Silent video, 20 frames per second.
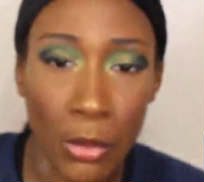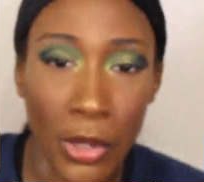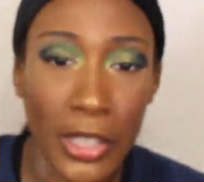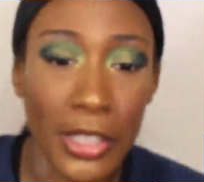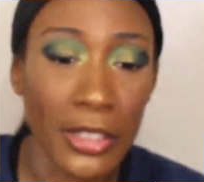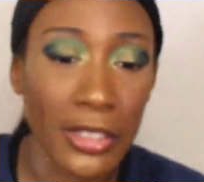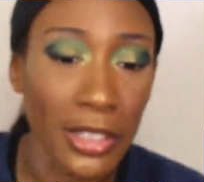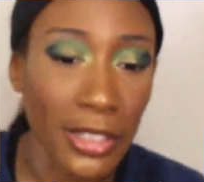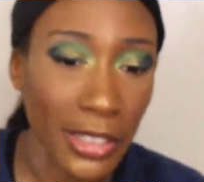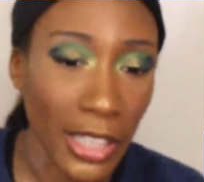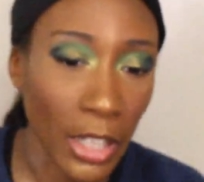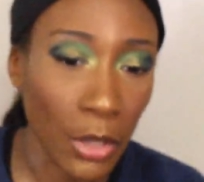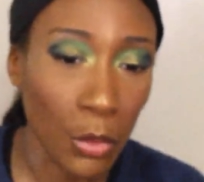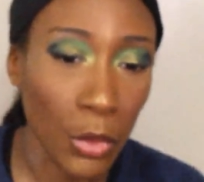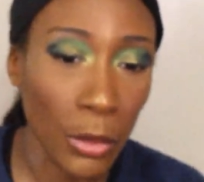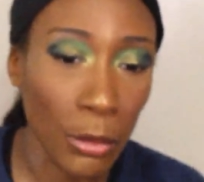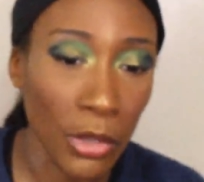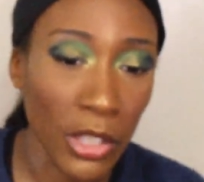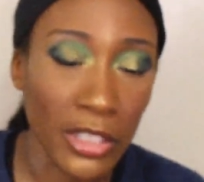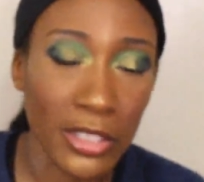But since I don't
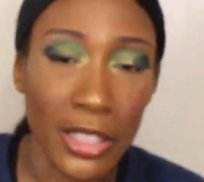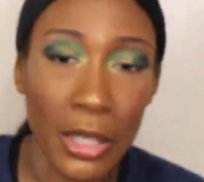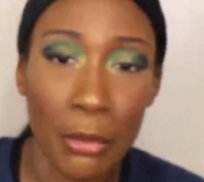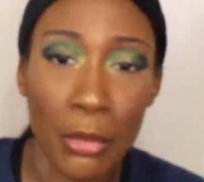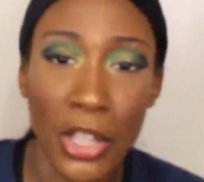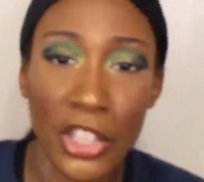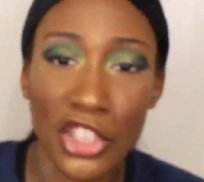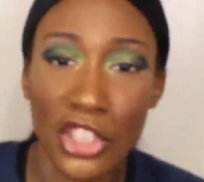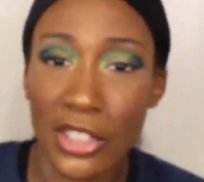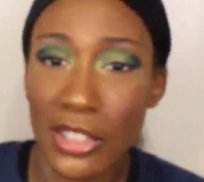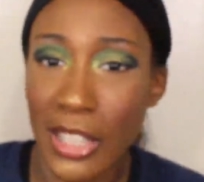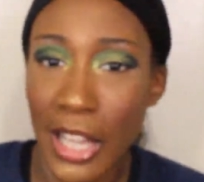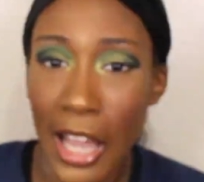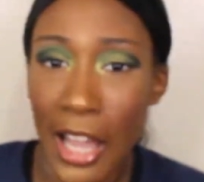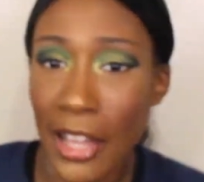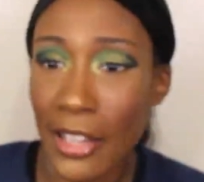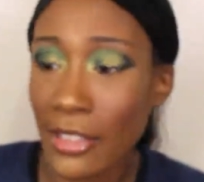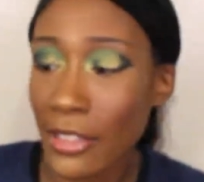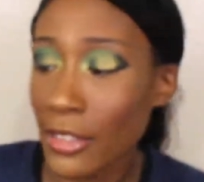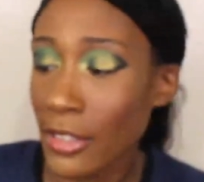wear blush that much, it's
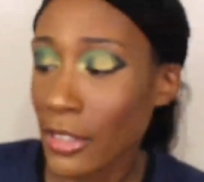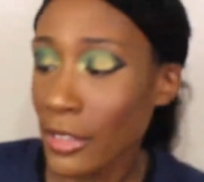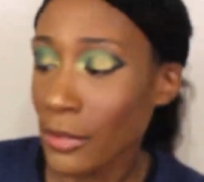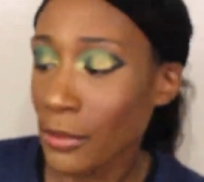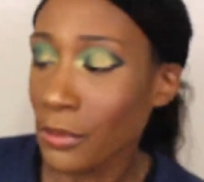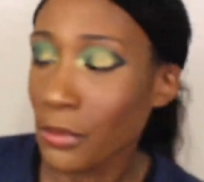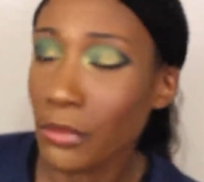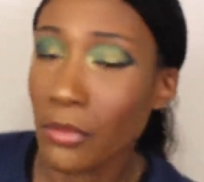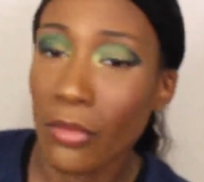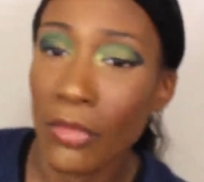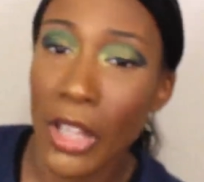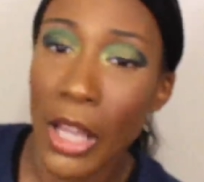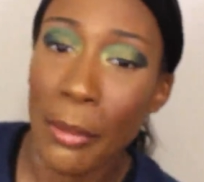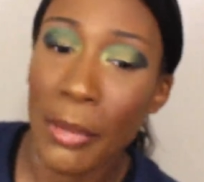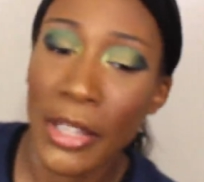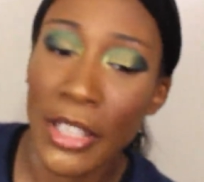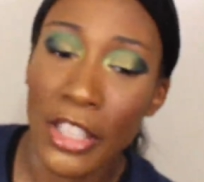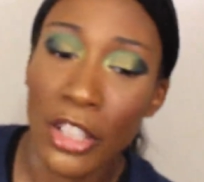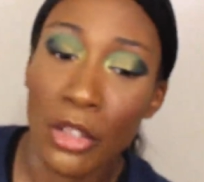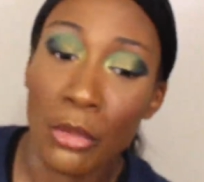not that
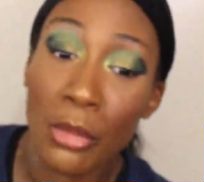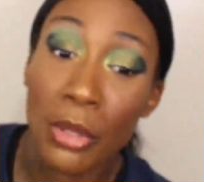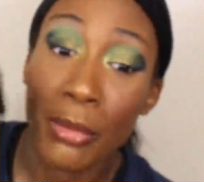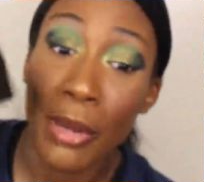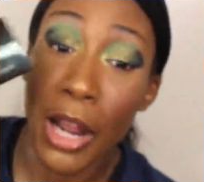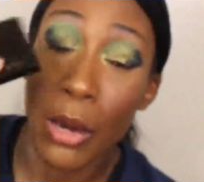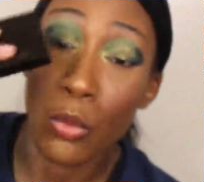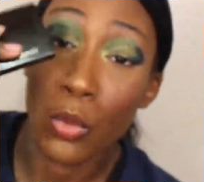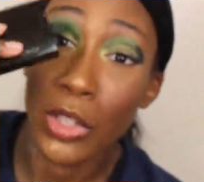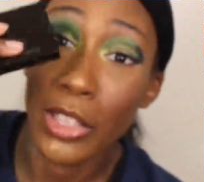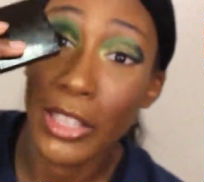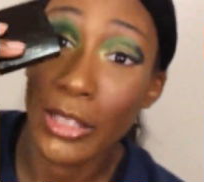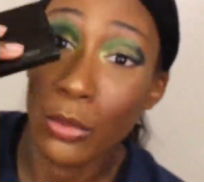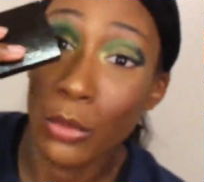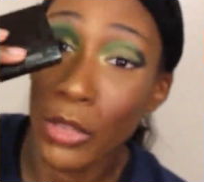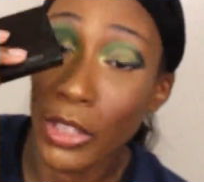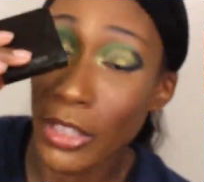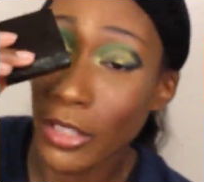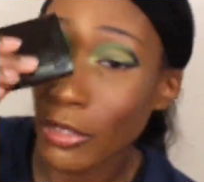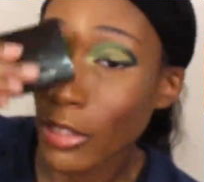big a deal to me. But I really,
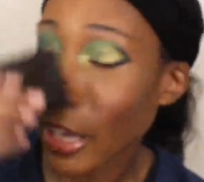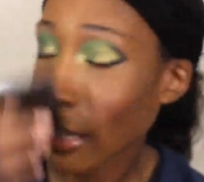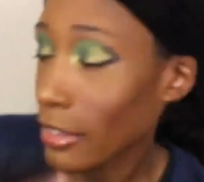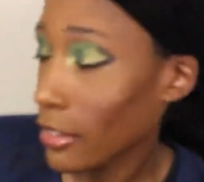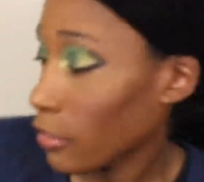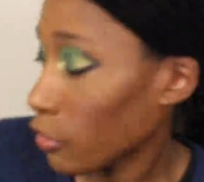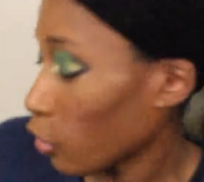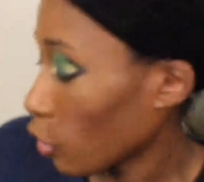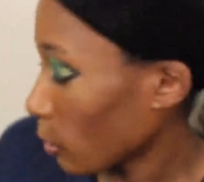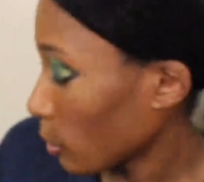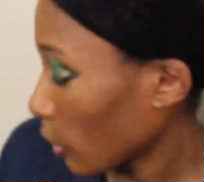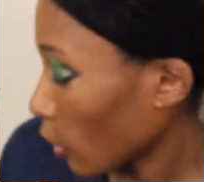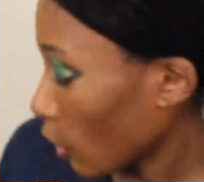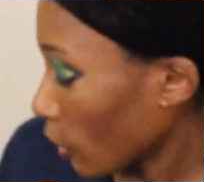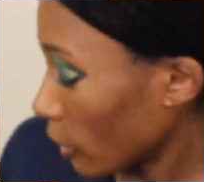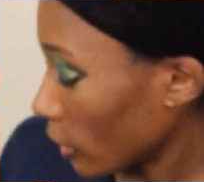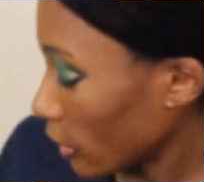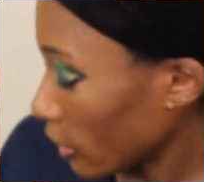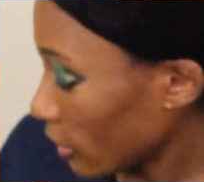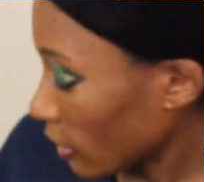really like the formula
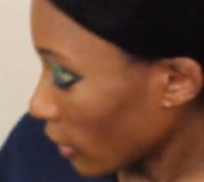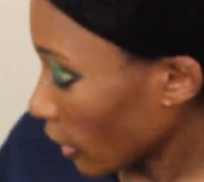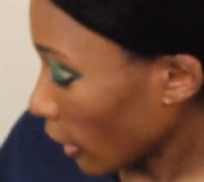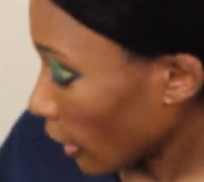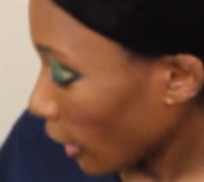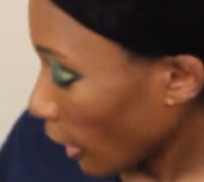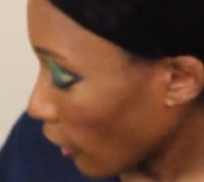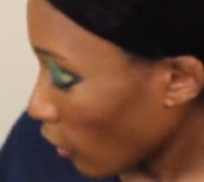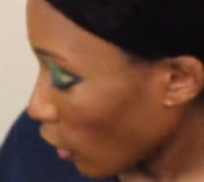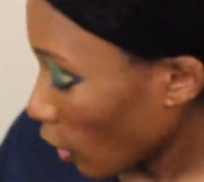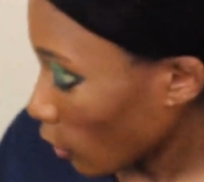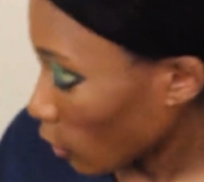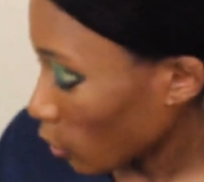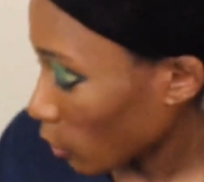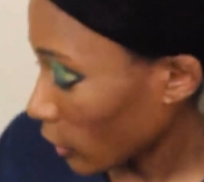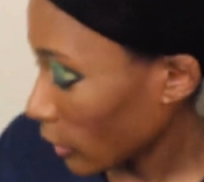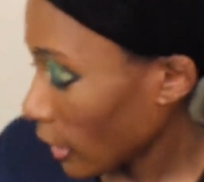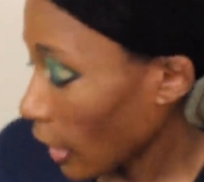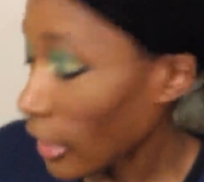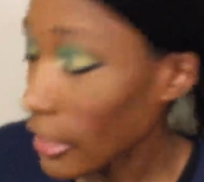on these, and I thought it was
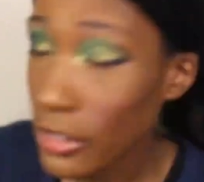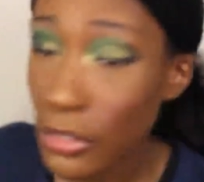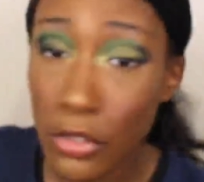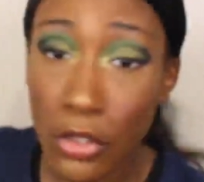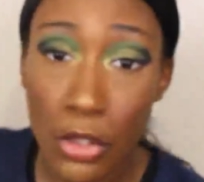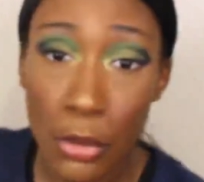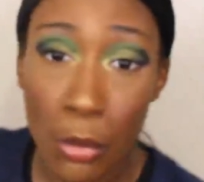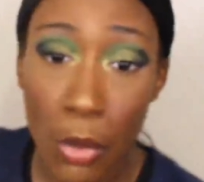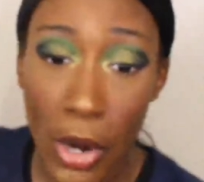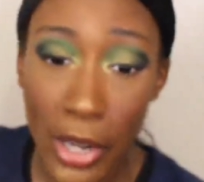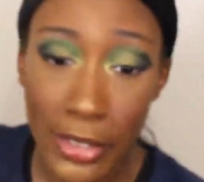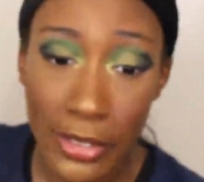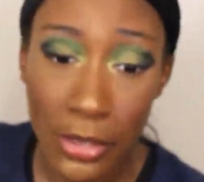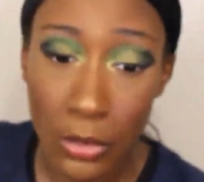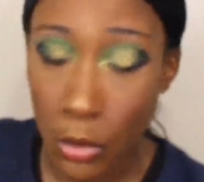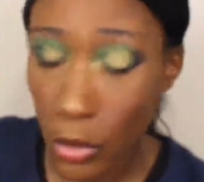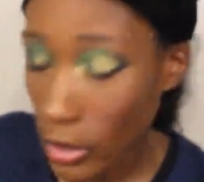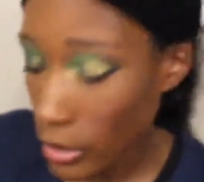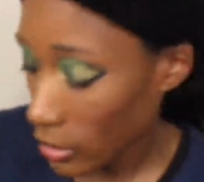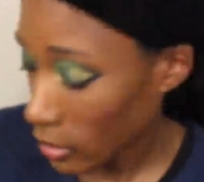really nice for the price
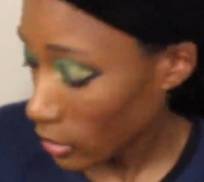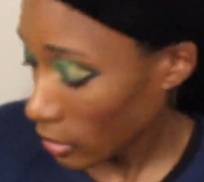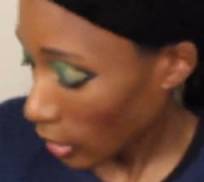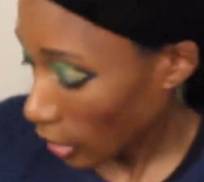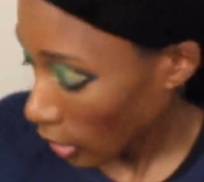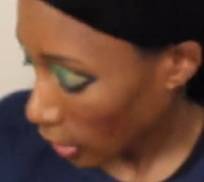it was.